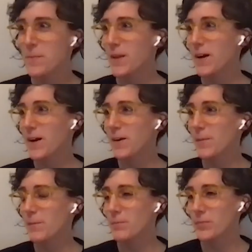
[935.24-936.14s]

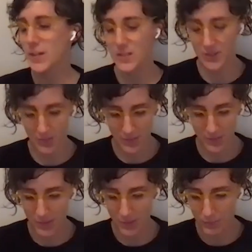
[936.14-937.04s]
And just,
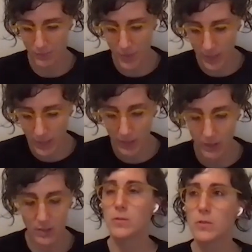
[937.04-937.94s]

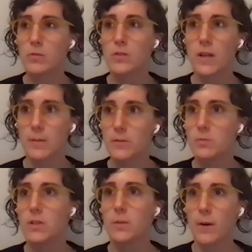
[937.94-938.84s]
running 2 or 3 times a
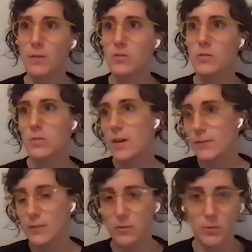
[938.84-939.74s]
week, about
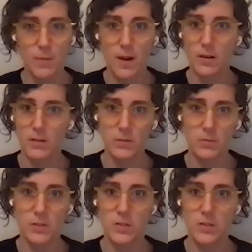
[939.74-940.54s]
2.5 to 3 miles, which